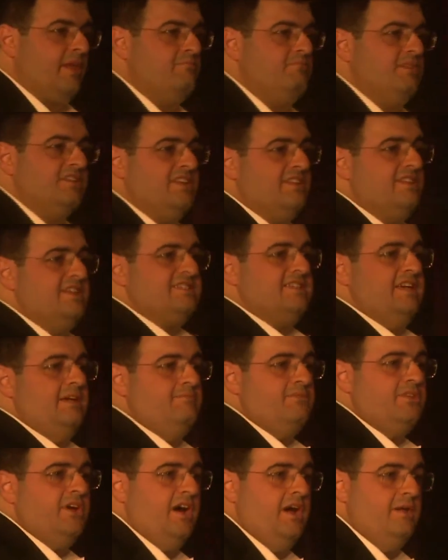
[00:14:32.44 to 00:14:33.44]
But at the
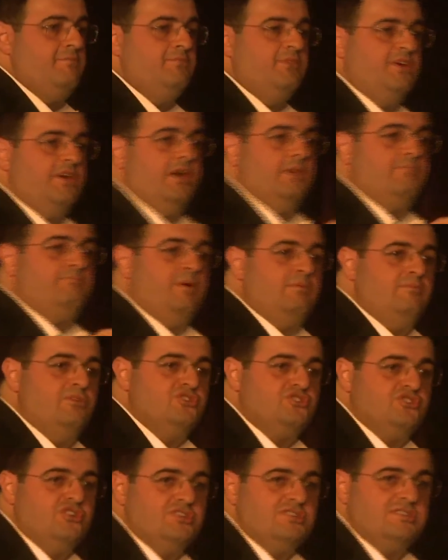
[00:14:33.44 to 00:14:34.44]
same time, there are
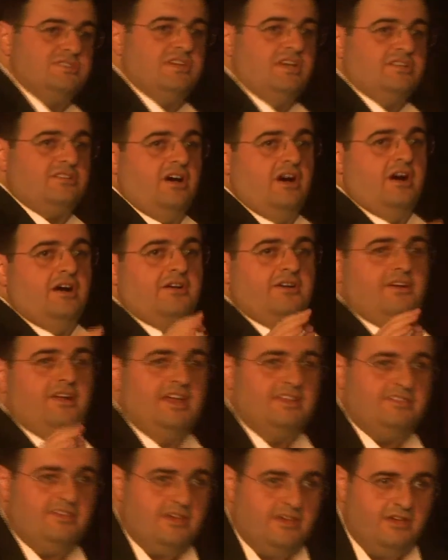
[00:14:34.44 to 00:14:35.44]
publishers that are
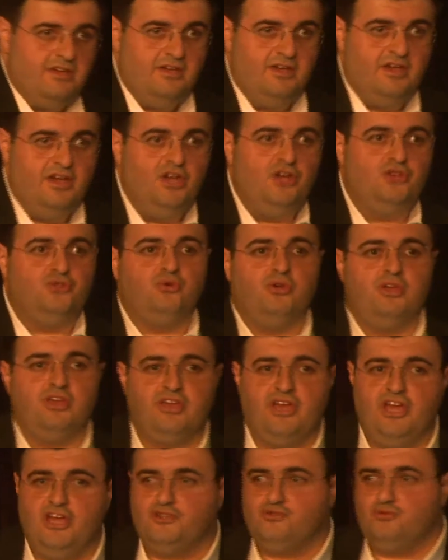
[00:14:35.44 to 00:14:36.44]
ready to
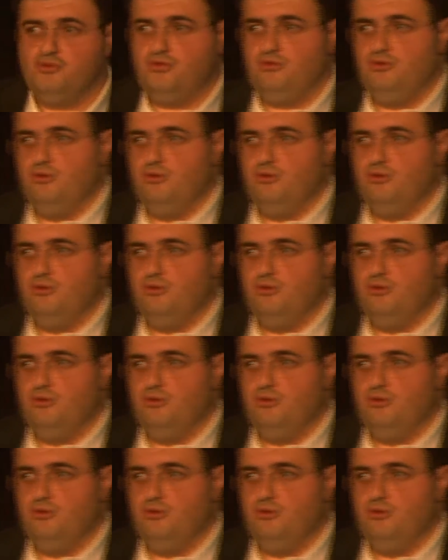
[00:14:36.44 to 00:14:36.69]
engage with